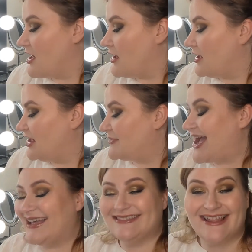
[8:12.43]
Um,
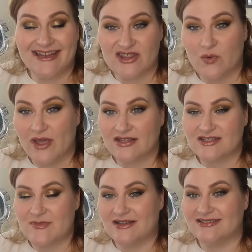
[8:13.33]
I liked the way it
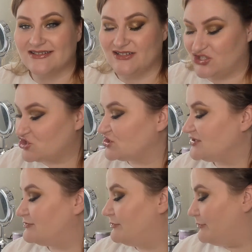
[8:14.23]
smelled
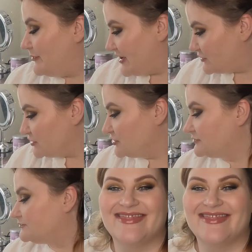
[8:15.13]
initially better.